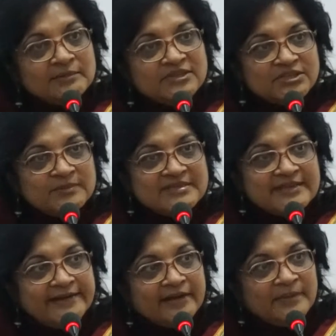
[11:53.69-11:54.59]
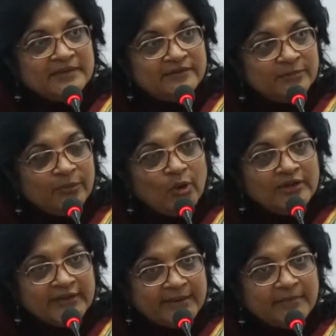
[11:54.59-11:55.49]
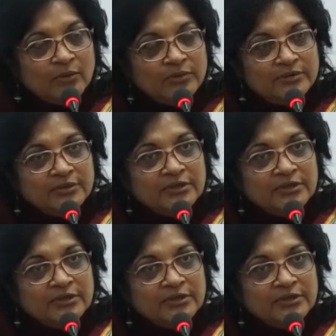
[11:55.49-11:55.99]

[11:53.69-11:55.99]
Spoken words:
Commission was set up and the report came out,